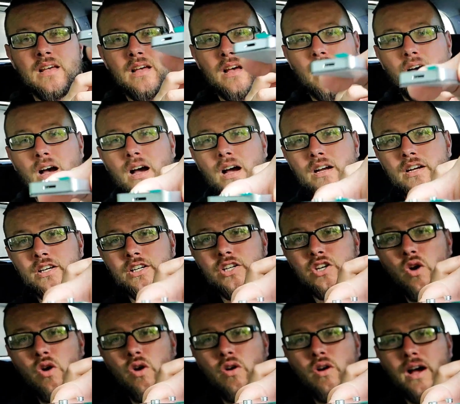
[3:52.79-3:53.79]
Gonna
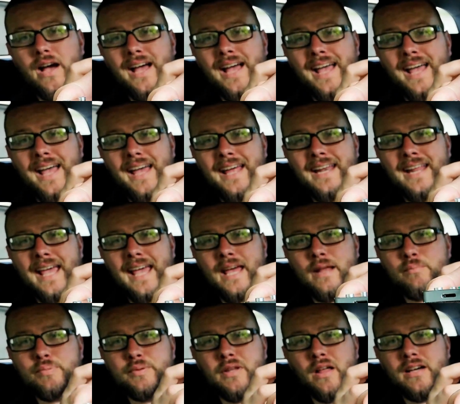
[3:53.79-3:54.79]
go ahead
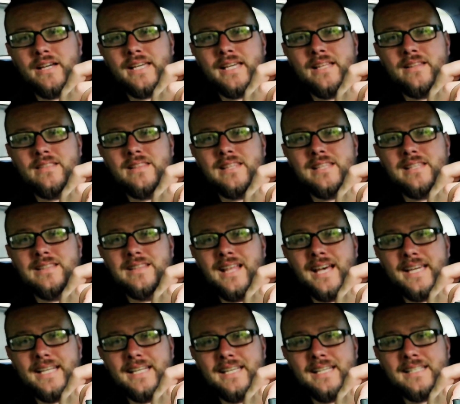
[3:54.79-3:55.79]
and plug in the
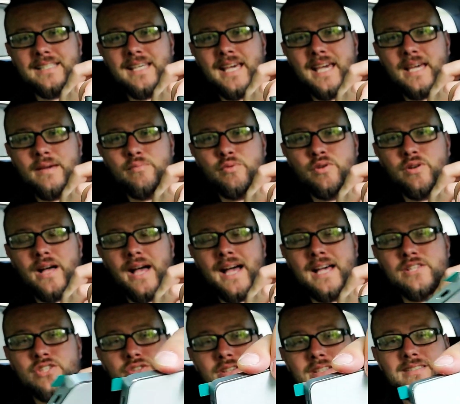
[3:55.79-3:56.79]
lightning cable,
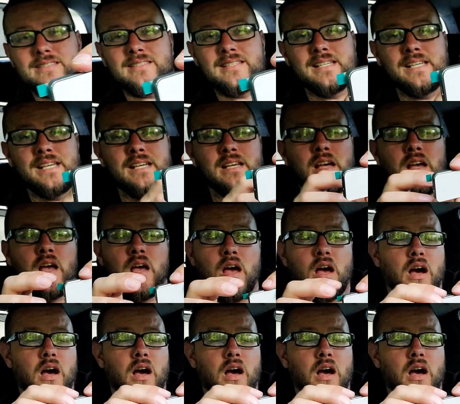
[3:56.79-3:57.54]
as you can see,